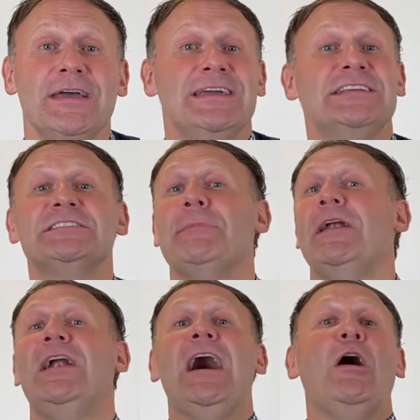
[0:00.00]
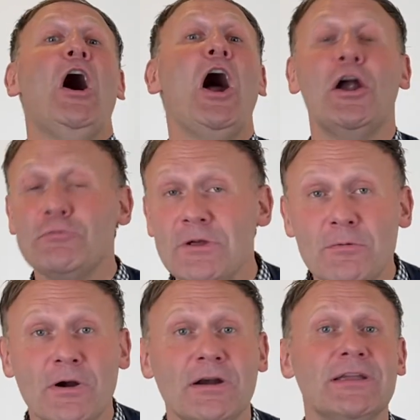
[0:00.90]
It doesn't matter how hard we
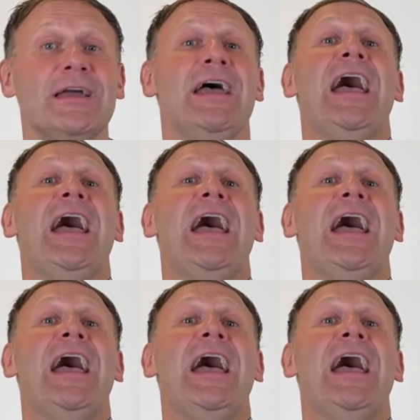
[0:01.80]
work,